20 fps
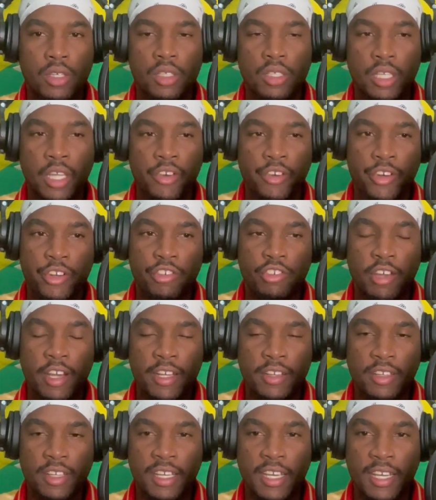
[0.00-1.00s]
They were
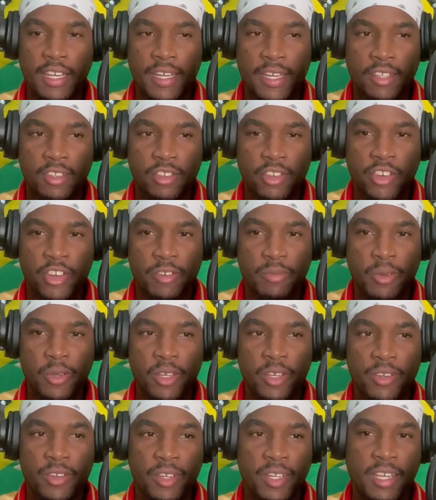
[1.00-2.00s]
trying to get that third, but
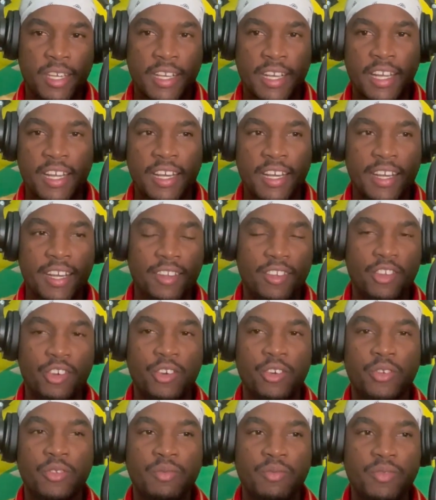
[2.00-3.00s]
they got knocked
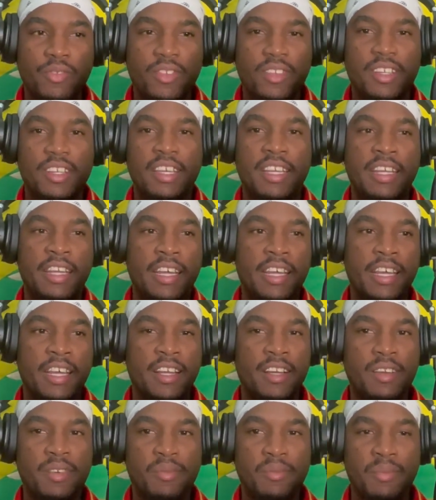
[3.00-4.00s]
out in the
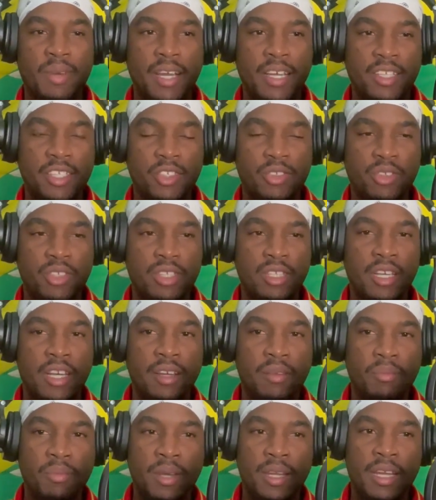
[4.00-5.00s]
end by Sweden
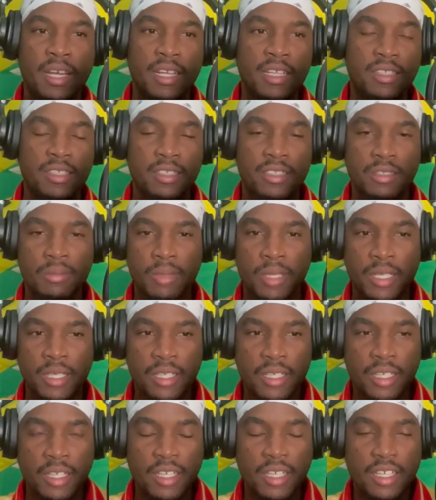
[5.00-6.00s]
and penalties, man.